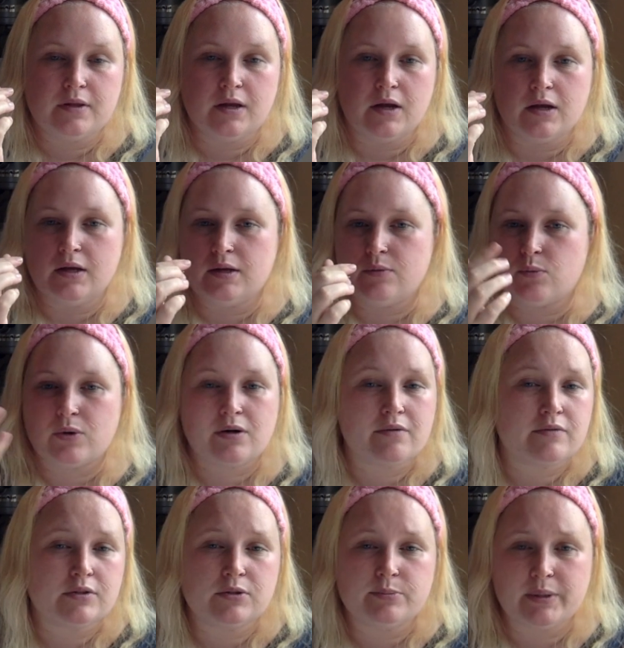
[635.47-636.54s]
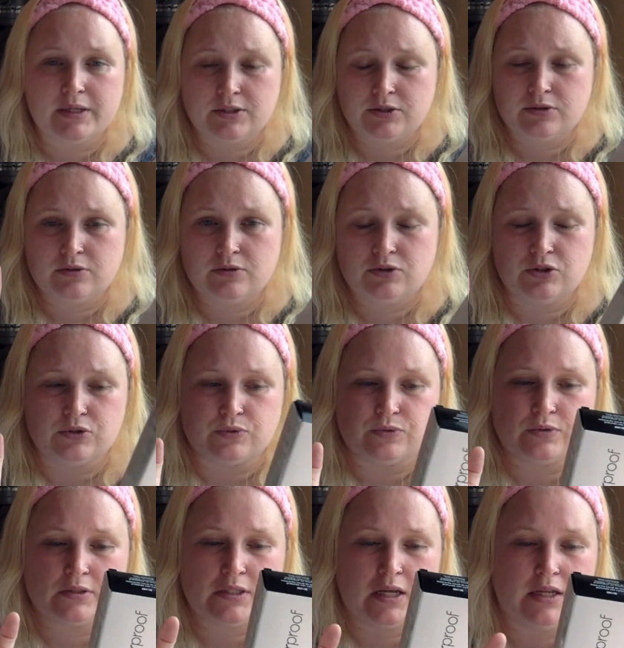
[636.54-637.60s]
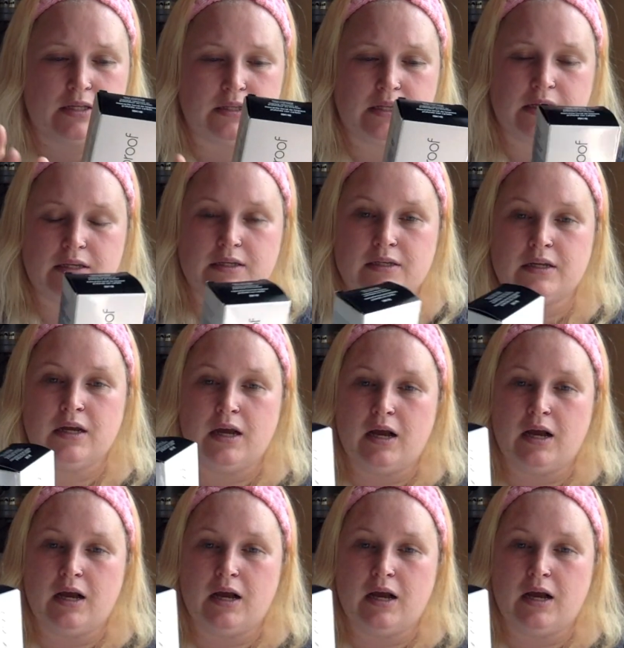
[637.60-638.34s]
uh, wherever you may choose, and then